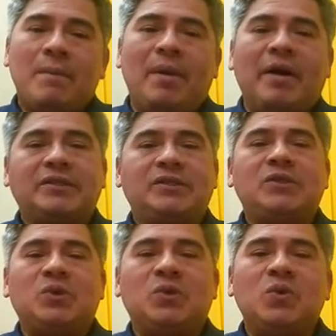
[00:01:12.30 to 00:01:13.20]
Part
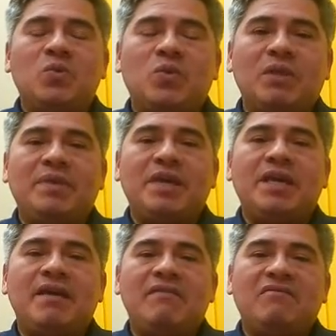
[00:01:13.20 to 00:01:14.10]
2 will
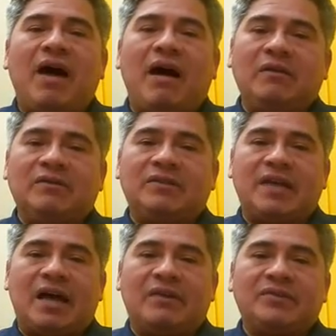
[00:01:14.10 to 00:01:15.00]
be vowel
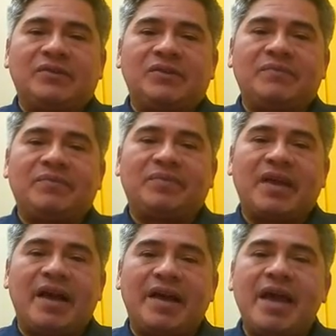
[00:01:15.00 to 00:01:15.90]
sounds.
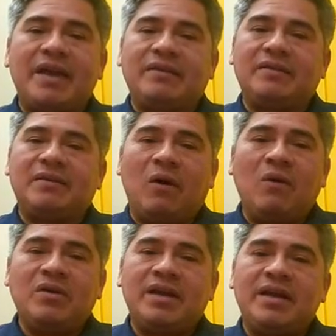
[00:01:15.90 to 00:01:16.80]
Again,
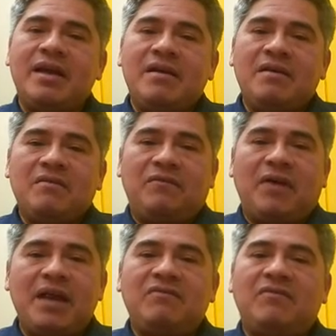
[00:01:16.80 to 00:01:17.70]
only
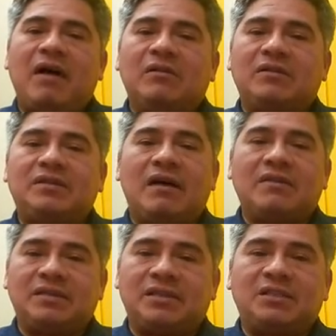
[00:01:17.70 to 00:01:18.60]
5 vowel
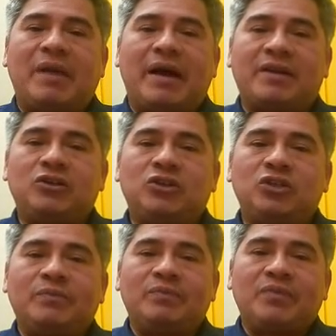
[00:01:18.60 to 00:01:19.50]
sounds in
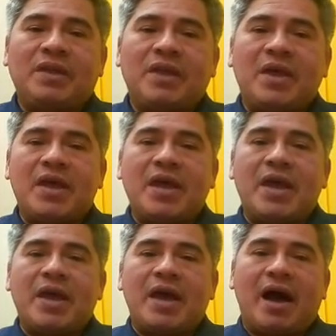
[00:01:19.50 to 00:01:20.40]
Spanish:
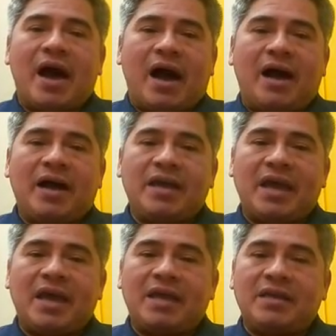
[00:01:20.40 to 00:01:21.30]
a,
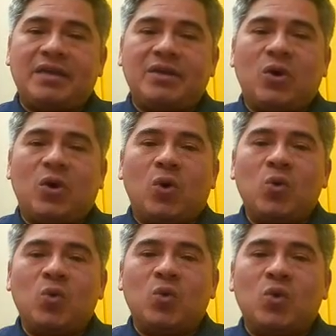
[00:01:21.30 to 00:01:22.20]
e, I, o,
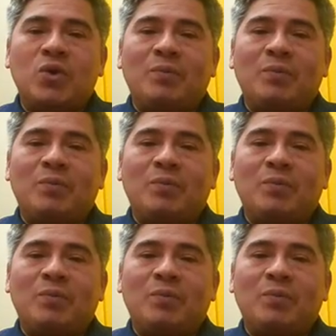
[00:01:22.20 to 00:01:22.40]
u.